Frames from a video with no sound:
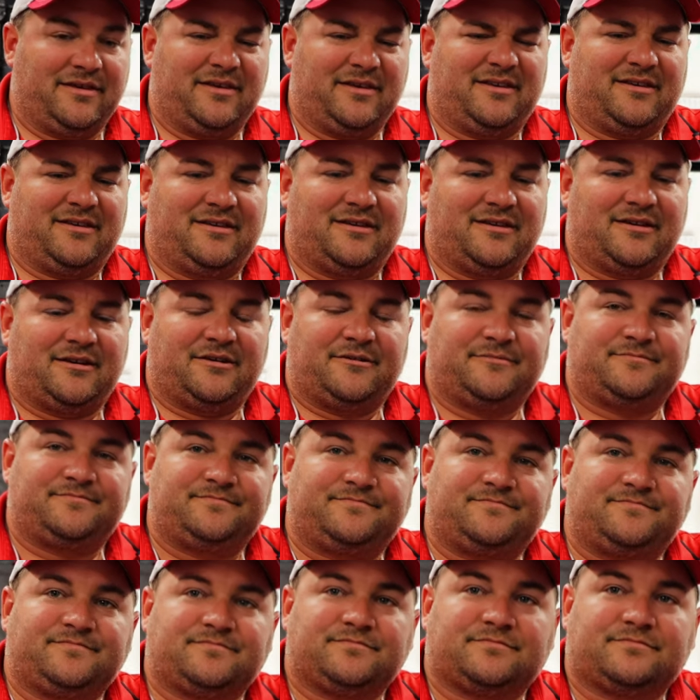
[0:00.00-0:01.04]
Yeah, you uh, might as
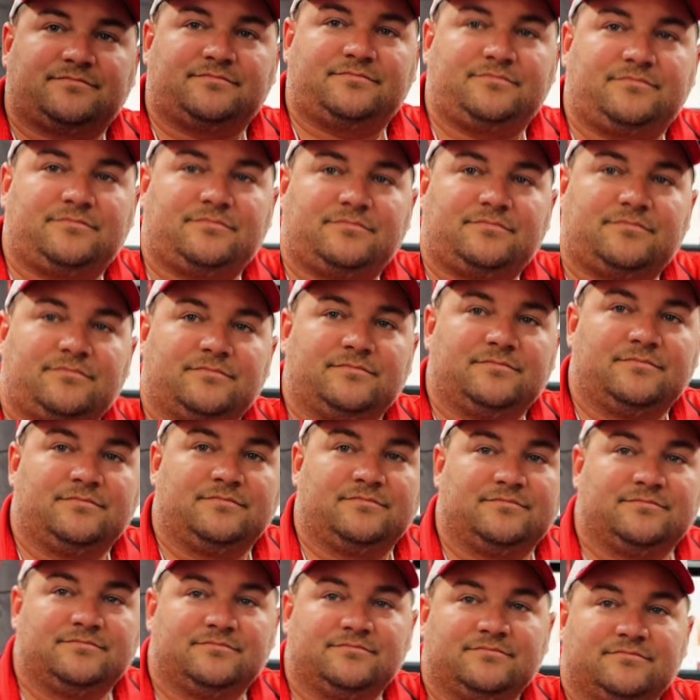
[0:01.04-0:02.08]
well go ahead and
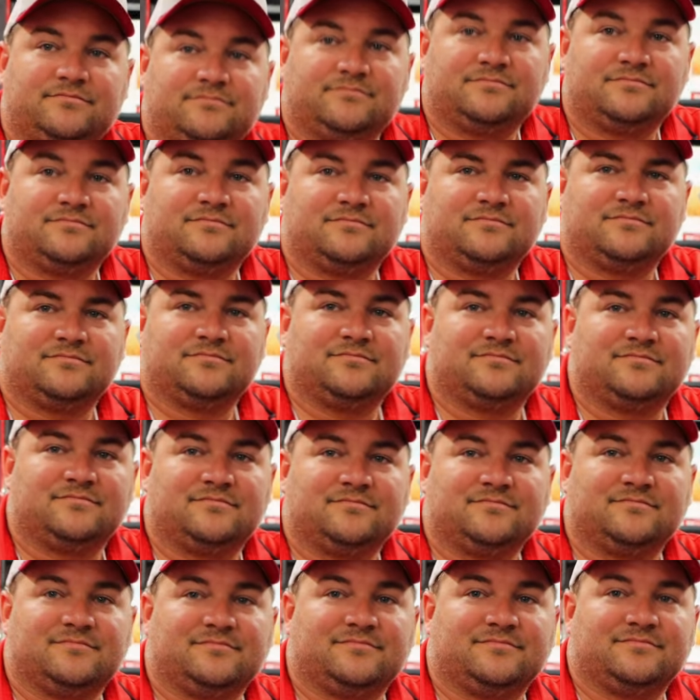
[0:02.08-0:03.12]
order up a bunch
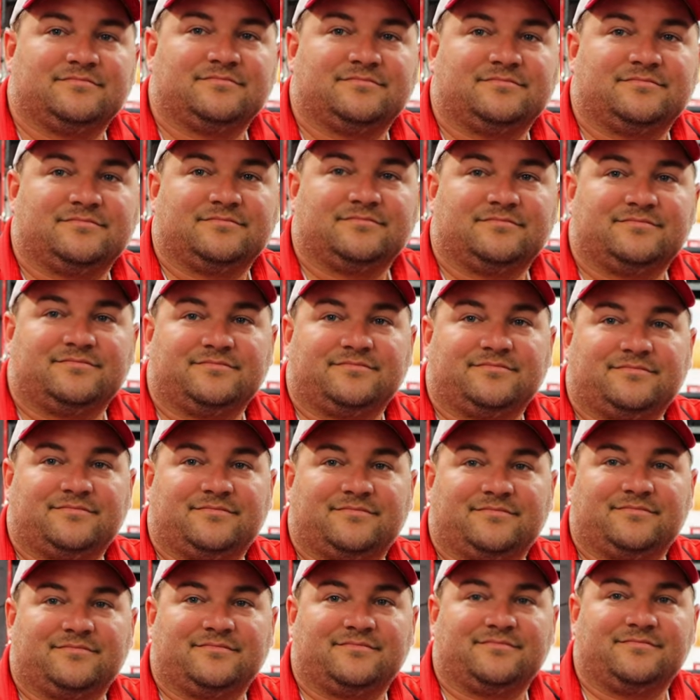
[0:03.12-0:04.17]
of pink stuff for that
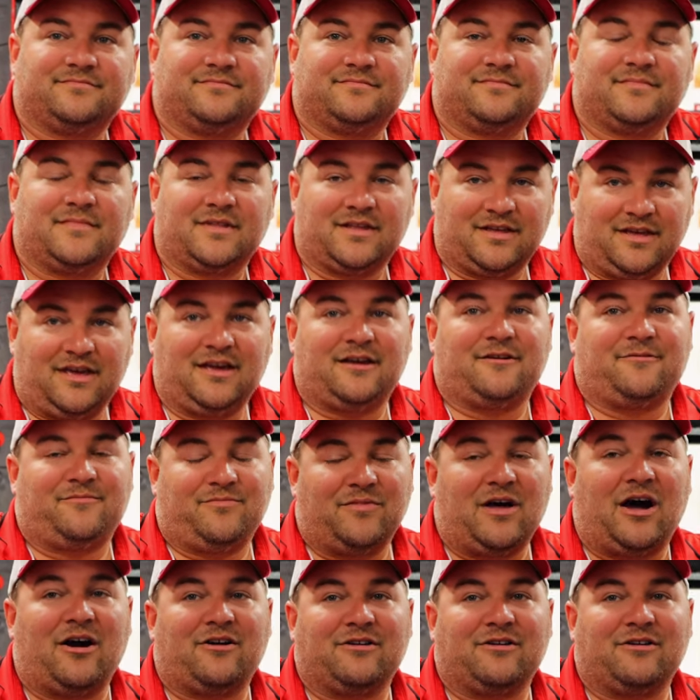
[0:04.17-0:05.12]
breast cancer cause yeah.